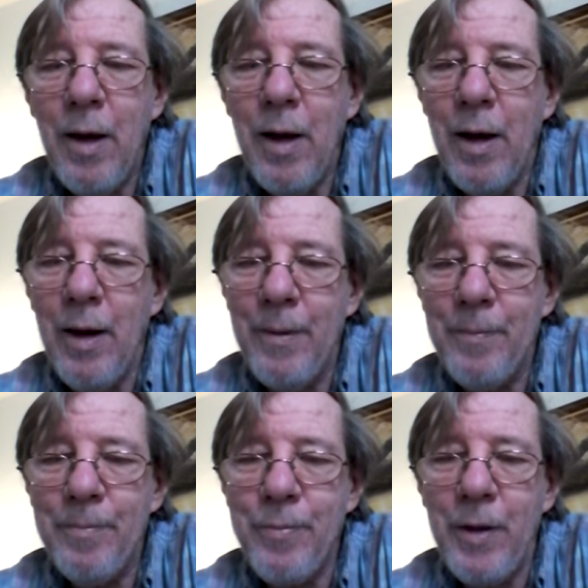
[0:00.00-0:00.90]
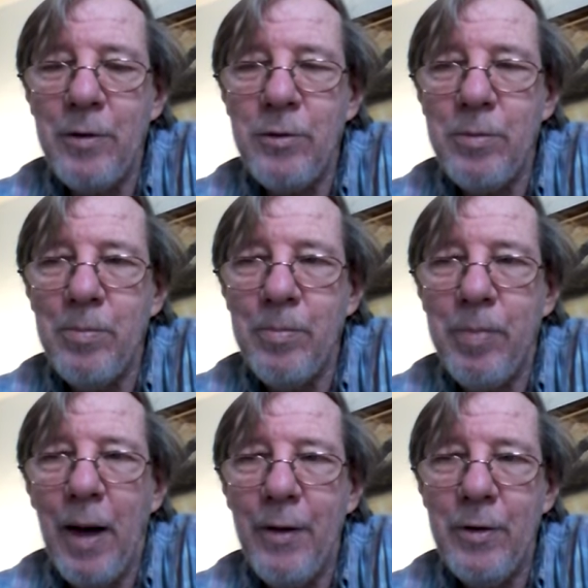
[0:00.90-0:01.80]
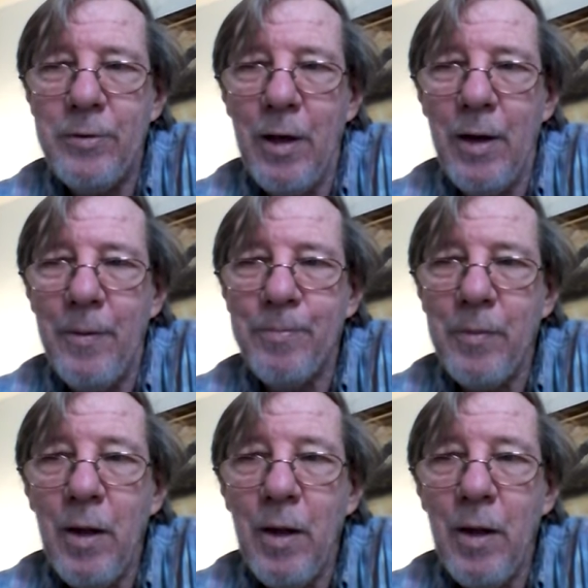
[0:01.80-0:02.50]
um things by this uh,